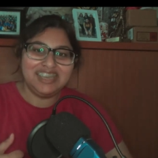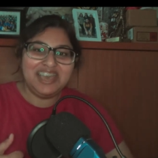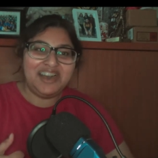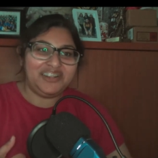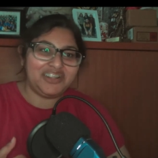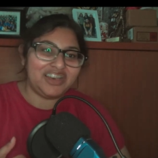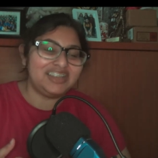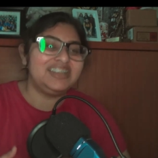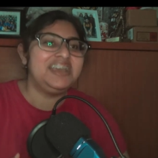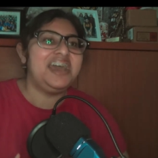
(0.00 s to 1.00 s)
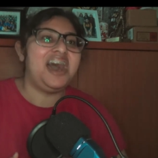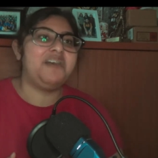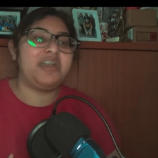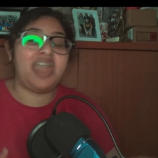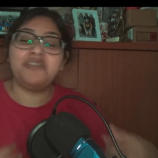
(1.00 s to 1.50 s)
a lot.
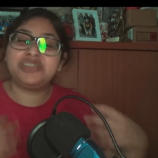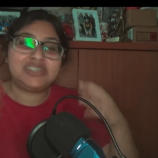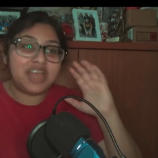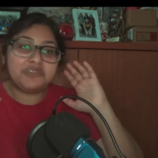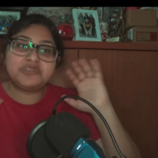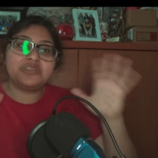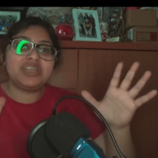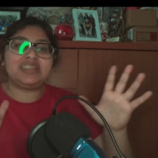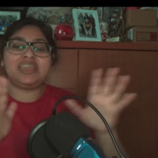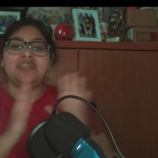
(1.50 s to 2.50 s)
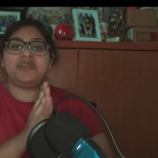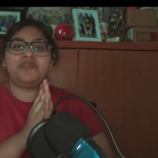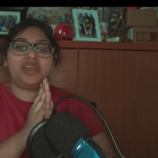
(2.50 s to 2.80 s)
I was really thinking about,